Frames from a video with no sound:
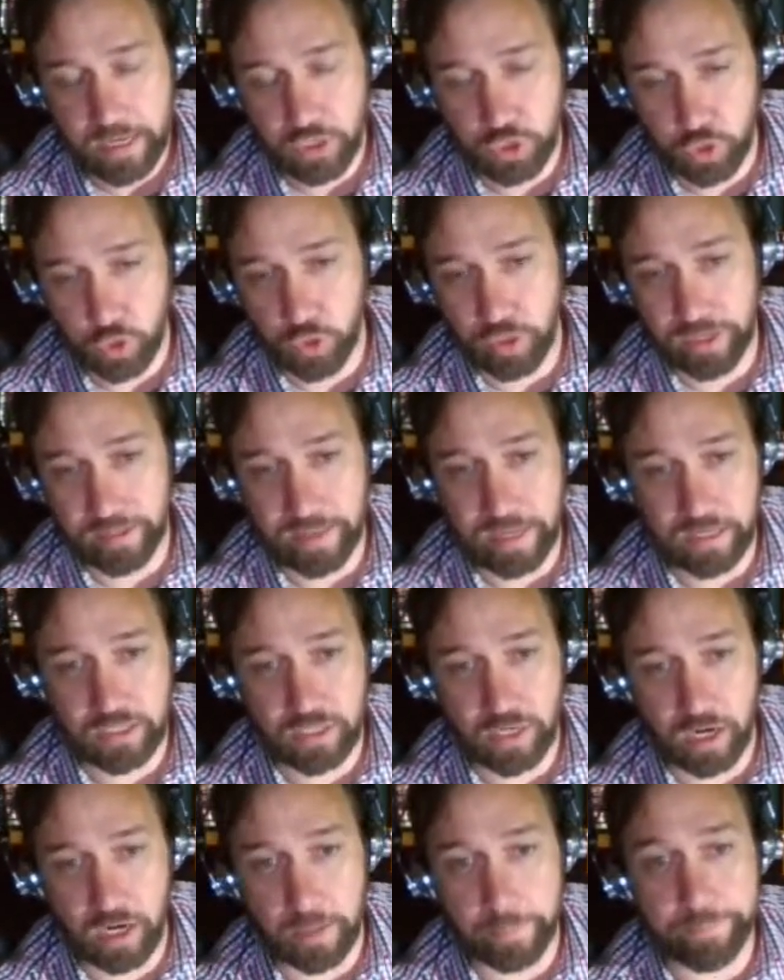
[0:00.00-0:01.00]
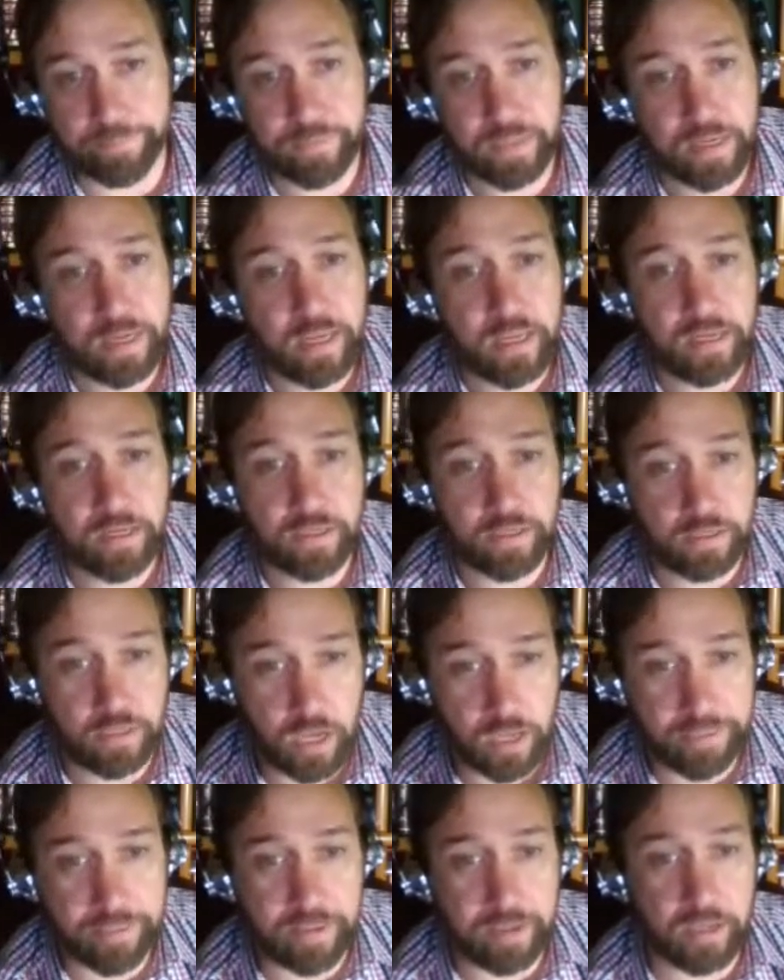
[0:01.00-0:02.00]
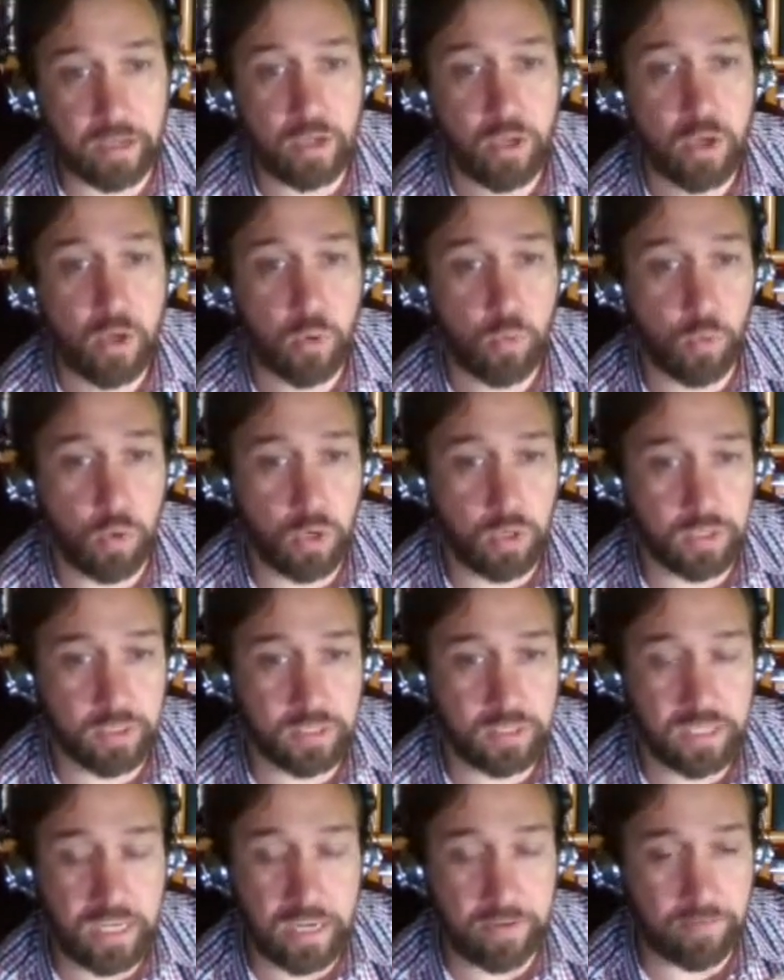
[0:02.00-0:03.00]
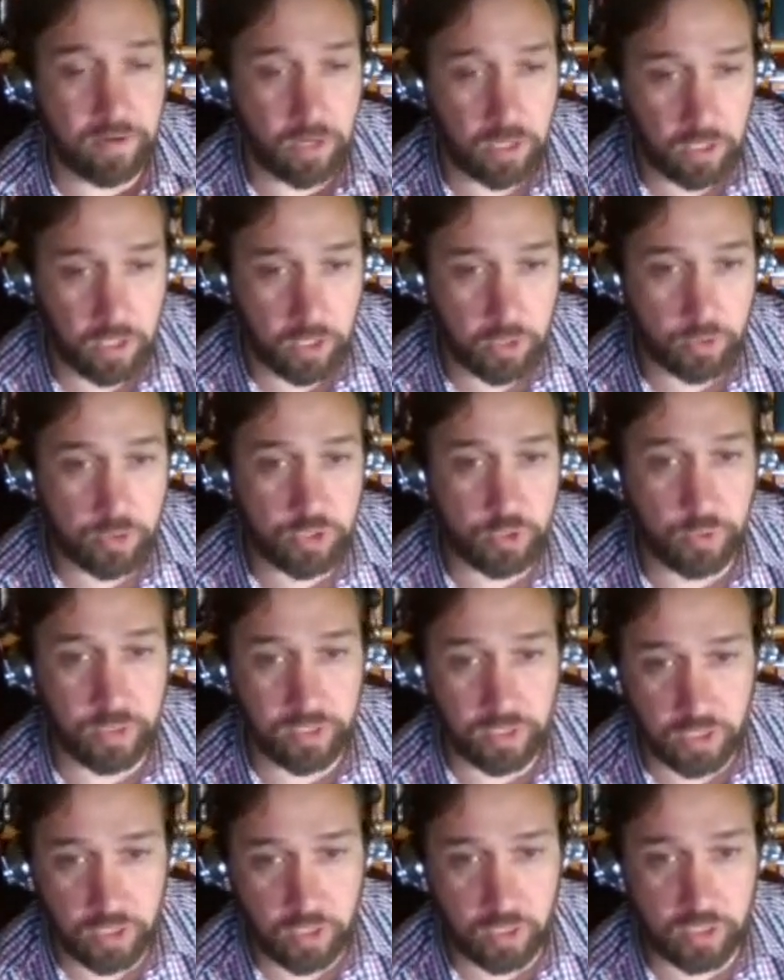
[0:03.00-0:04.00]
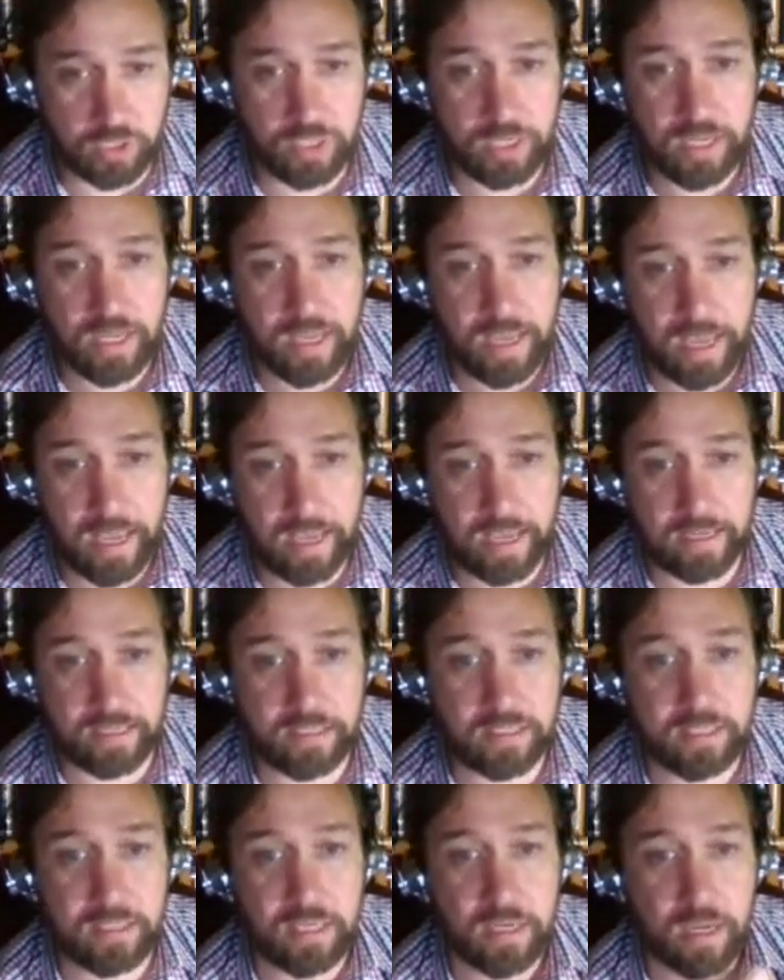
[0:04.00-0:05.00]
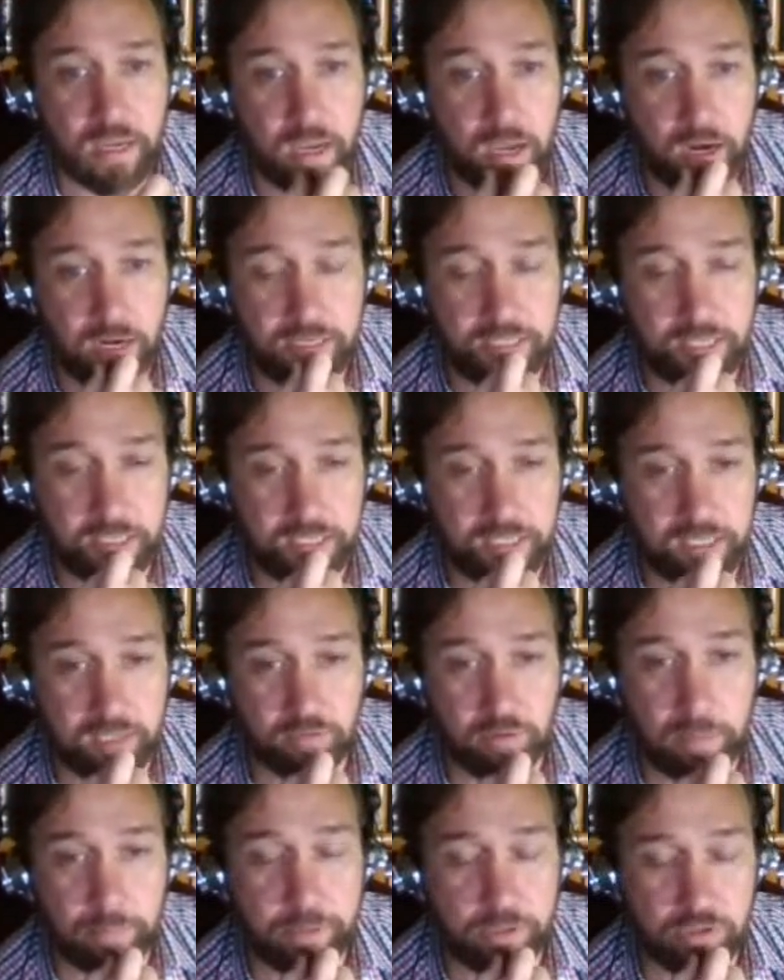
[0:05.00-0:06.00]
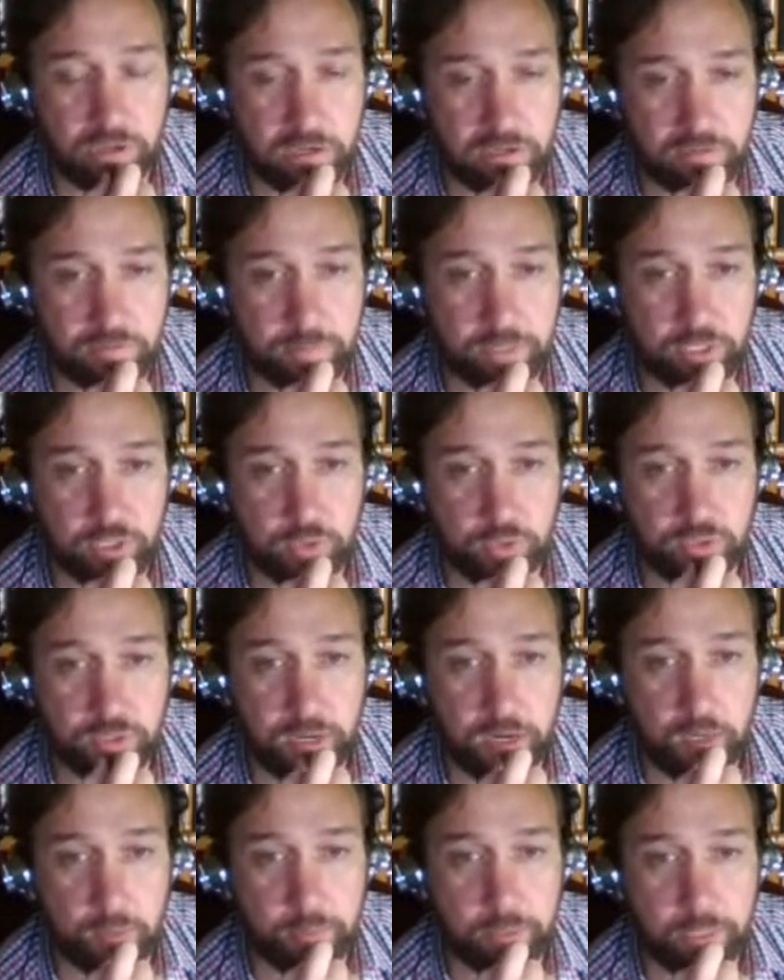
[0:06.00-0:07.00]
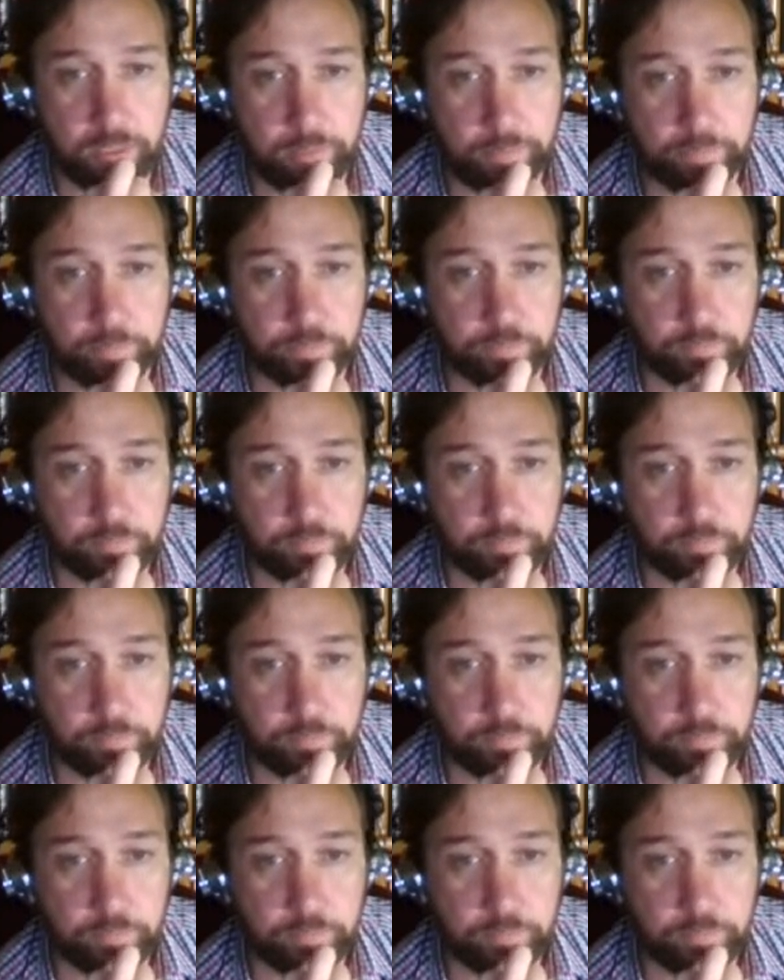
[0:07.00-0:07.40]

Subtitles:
During that time, nothing was even close to as good as RTT, Rapid Transformational Therapy.